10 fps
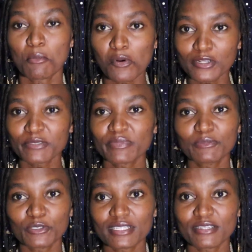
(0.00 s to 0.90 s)
Most
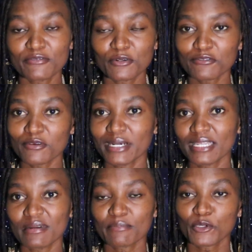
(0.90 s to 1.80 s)
people didn't vote for
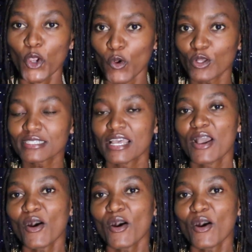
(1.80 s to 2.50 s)
Malema because